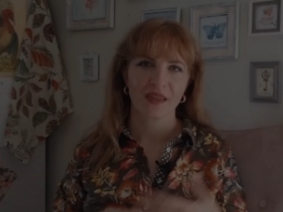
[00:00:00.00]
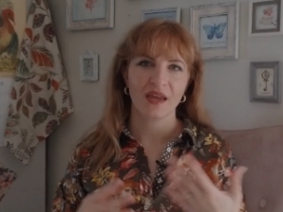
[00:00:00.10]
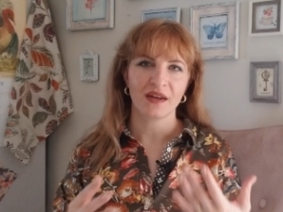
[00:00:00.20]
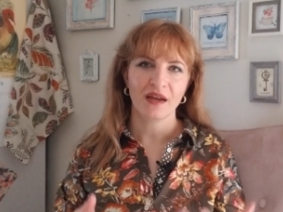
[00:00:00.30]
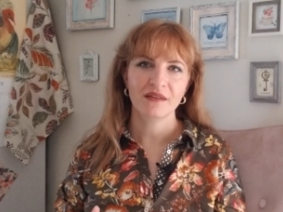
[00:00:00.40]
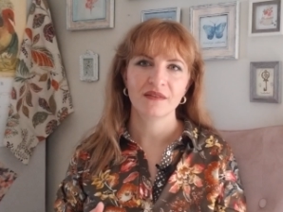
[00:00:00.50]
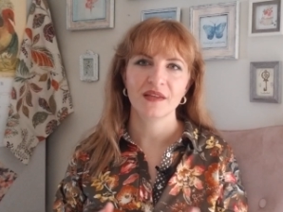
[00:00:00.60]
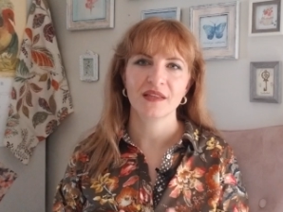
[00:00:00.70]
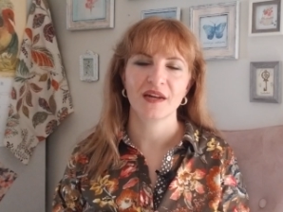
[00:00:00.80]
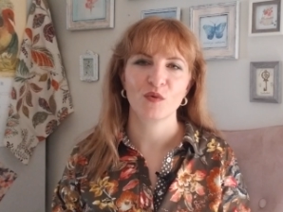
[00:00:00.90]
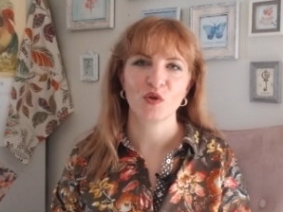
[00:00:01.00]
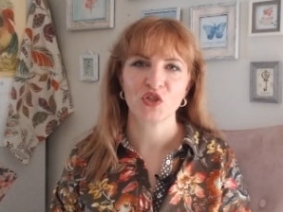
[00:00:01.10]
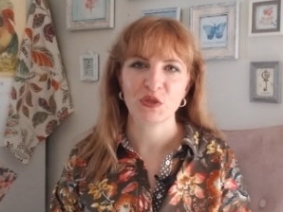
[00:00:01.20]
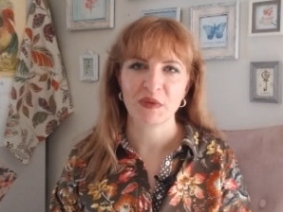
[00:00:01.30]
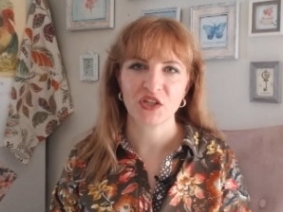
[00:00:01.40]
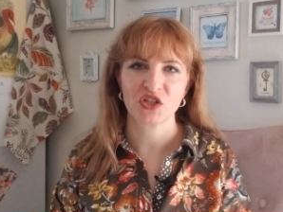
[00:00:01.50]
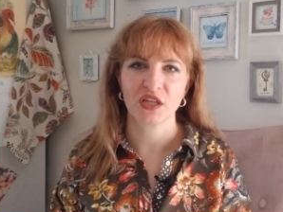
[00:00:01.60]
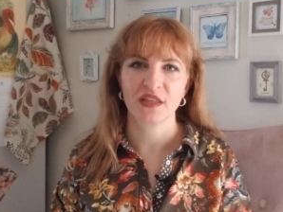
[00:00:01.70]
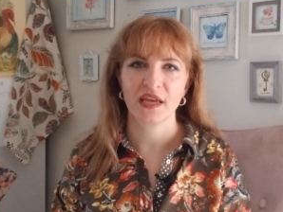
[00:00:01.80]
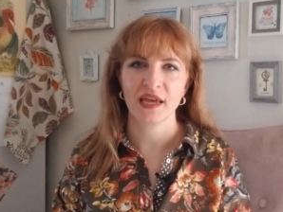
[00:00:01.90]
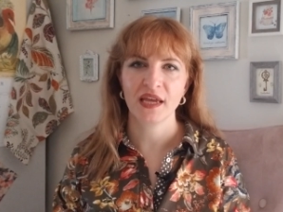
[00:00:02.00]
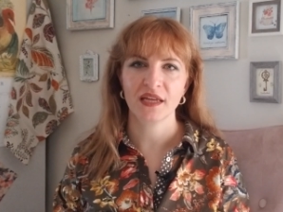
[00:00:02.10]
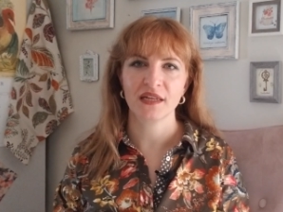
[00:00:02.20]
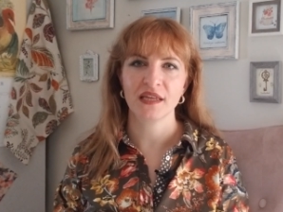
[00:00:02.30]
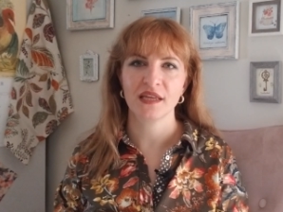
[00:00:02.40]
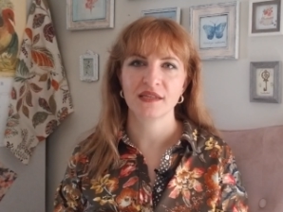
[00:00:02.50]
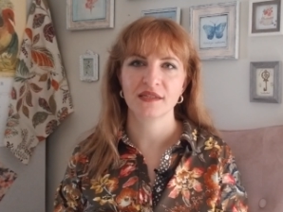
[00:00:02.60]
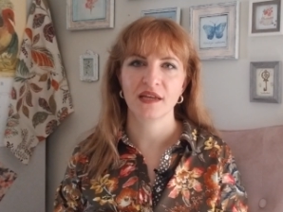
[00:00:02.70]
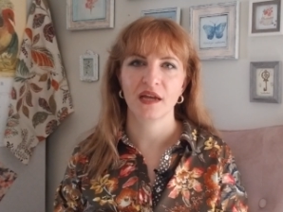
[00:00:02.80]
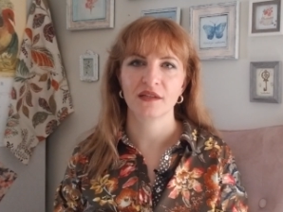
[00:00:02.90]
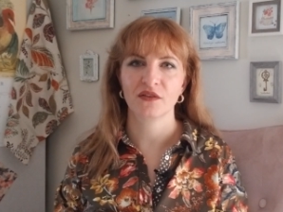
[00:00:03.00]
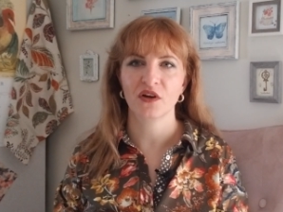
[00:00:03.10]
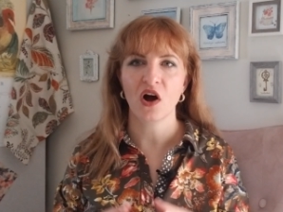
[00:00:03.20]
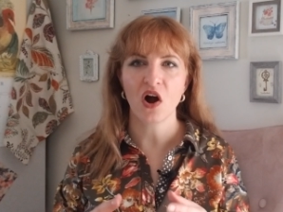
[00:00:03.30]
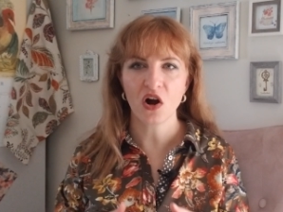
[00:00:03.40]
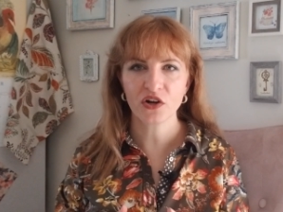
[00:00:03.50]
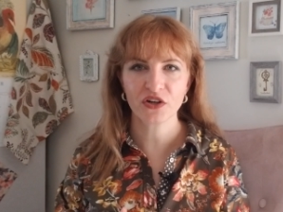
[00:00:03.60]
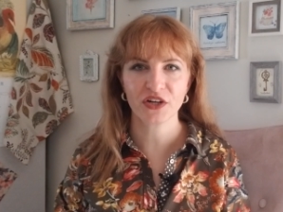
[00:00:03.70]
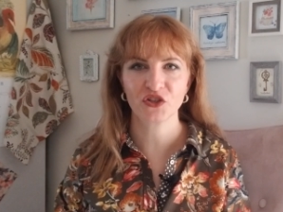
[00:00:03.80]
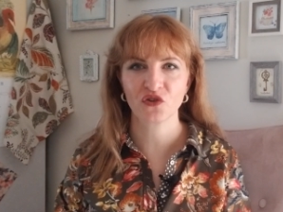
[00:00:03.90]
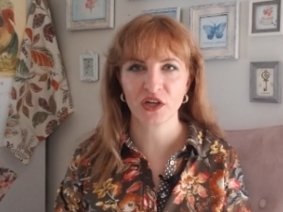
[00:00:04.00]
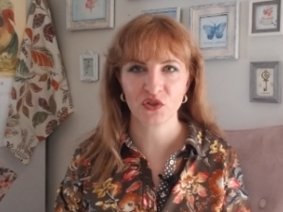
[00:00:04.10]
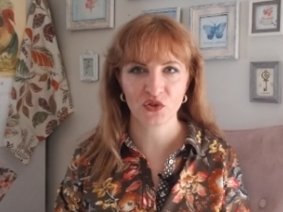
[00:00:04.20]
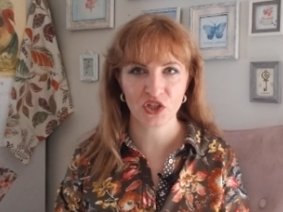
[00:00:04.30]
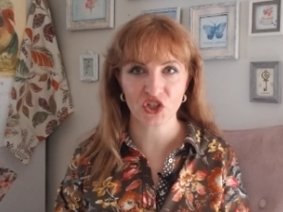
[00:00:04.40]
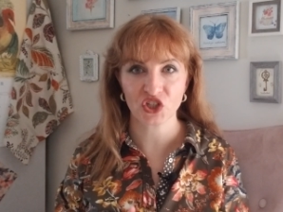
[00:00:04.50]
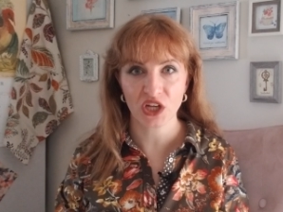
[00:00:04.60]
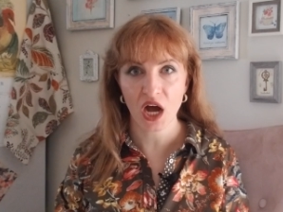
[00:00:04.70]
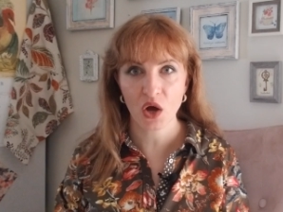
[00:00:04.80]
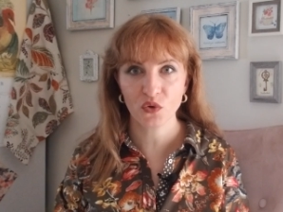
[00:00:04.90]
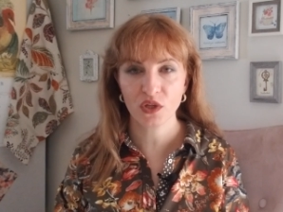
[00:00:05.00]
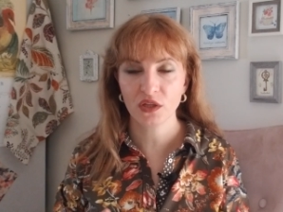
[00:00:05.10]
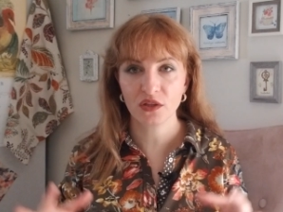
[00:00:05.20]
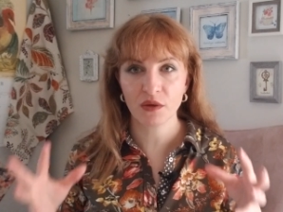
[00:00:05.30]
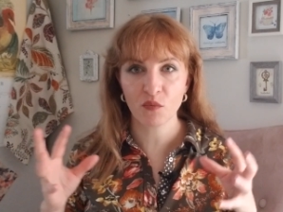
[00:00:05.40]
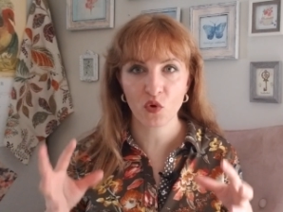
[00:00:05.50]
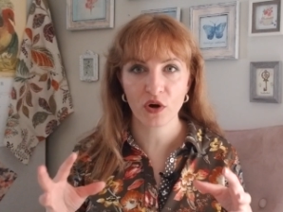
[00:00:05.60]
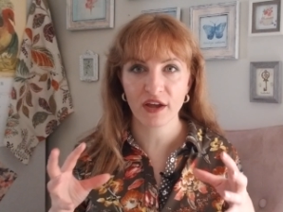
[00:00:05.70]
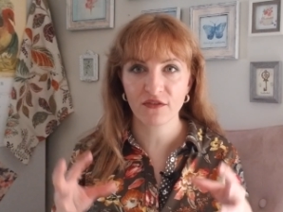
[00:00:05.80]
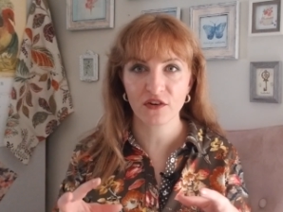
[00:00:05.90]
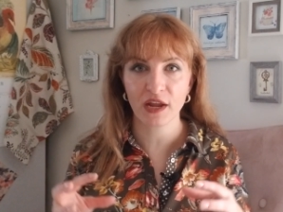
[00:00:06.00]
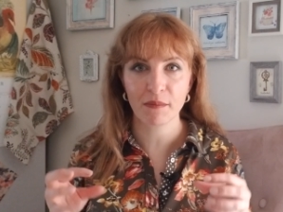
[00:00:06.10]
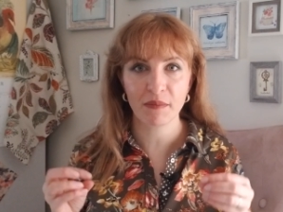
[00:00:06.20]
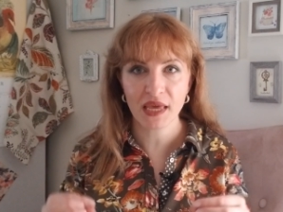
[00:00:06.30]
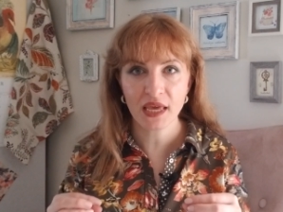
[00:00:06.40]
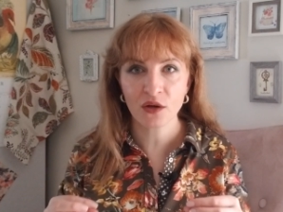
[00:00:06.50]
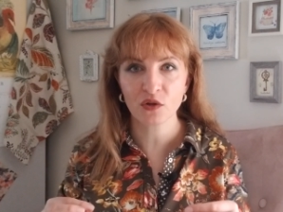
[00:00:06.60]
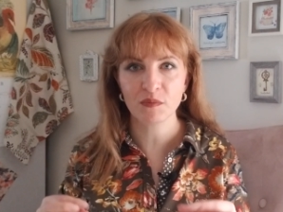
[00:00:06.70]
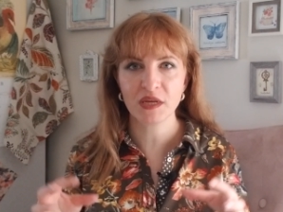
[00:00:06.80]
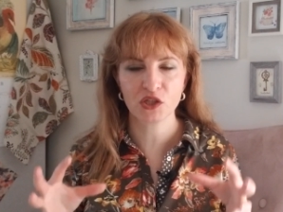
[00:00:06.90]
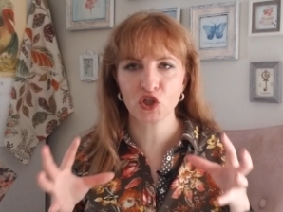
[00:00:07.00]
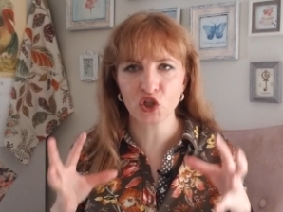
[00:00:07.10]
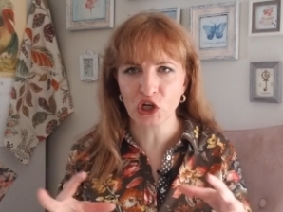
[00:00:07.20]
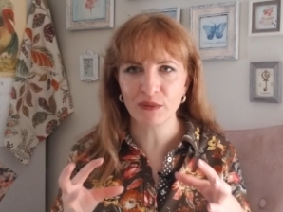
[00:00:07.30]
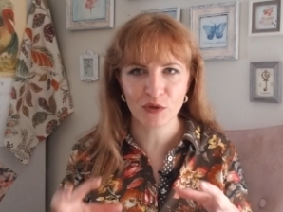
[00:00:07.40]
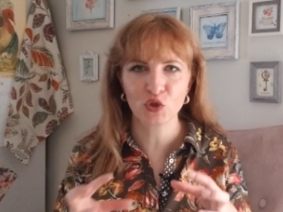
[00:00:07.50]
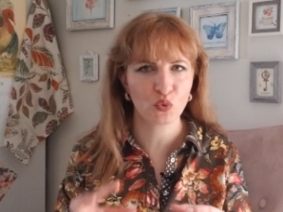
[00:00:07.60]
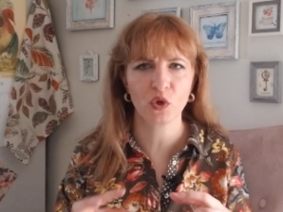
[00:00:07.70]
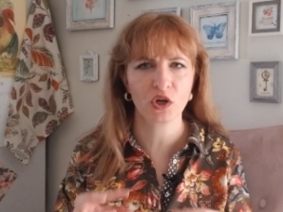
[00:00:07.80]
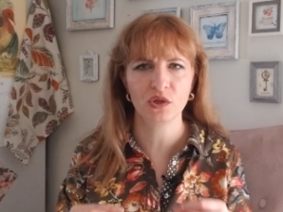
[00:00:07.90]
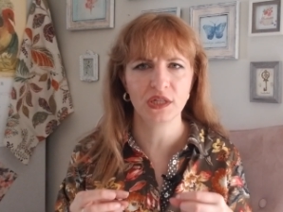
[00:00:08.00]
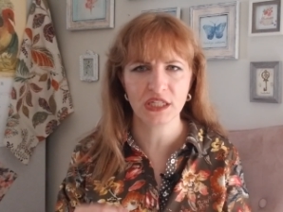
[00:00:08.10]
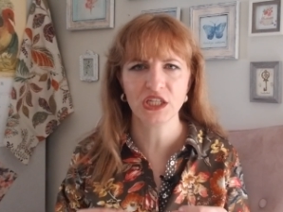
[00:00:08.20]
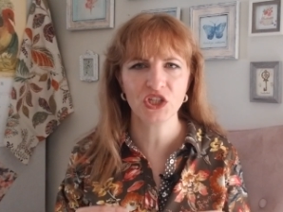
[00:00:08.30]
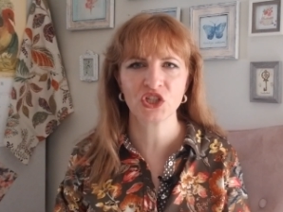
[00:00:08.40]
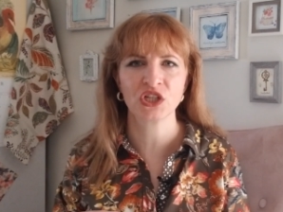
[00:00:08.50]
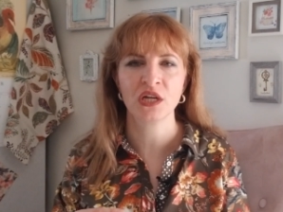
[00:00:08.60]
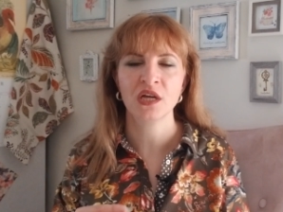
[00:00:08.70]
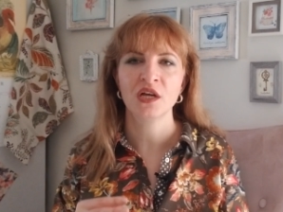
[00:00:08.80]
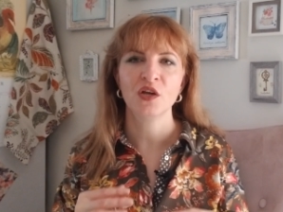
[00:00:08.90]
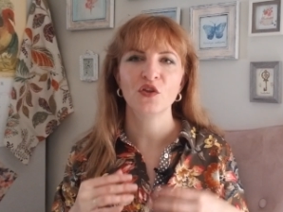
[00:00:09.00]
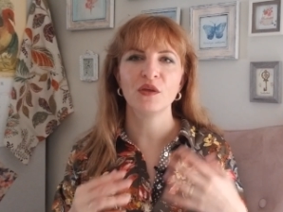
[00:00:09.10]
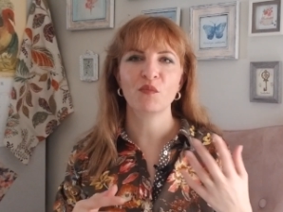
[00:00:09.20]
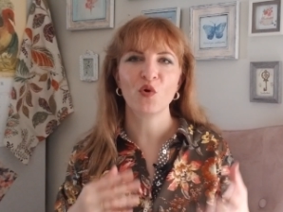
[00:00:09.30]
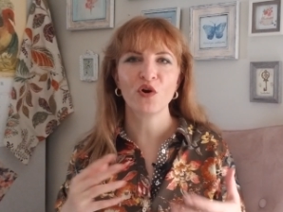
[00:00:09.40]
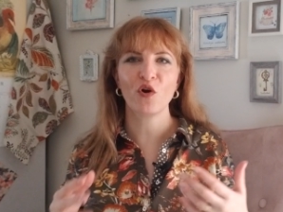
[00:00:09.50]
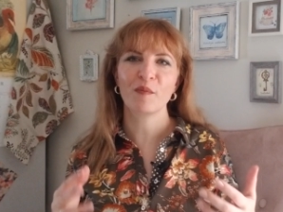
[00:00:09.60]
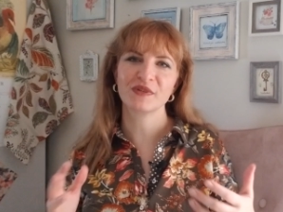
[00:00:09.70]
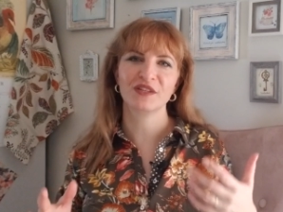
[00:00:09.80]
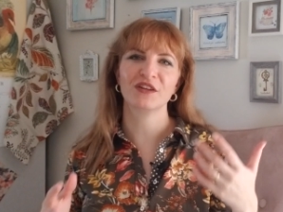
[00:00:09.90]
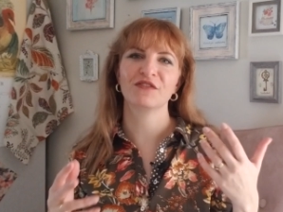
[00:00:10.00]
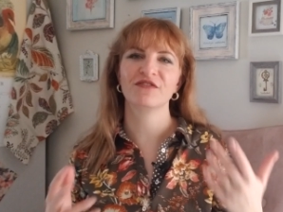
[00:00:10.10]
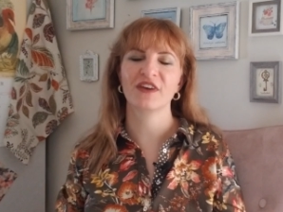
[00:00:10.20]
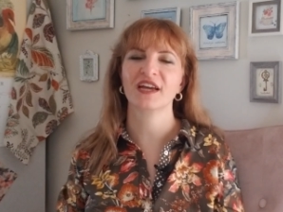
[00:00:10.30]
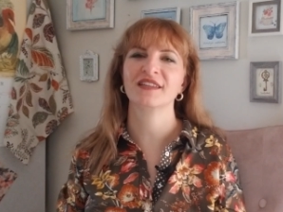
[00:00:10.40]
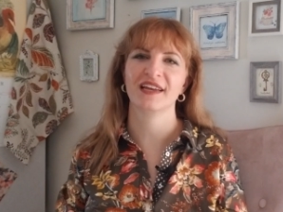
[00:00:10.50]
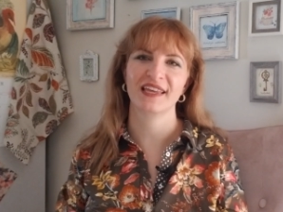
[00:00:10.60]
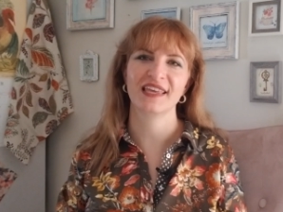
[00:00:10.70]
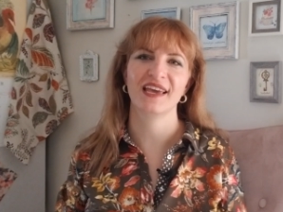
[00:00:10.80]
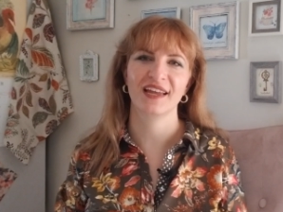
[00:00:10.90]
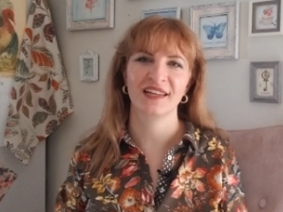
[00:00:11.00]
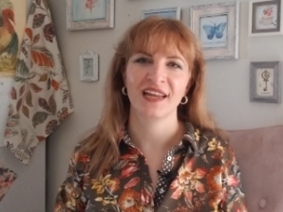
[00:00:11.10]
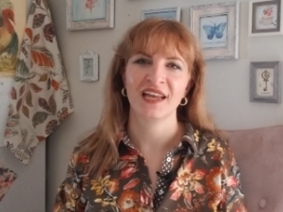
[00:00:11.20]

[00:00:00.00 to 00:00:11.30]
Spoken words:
Another thing that I want to mention at the end is that the harder I try to niche down and the more effort I make on being determined to work on a niche, the more opposite effect I get.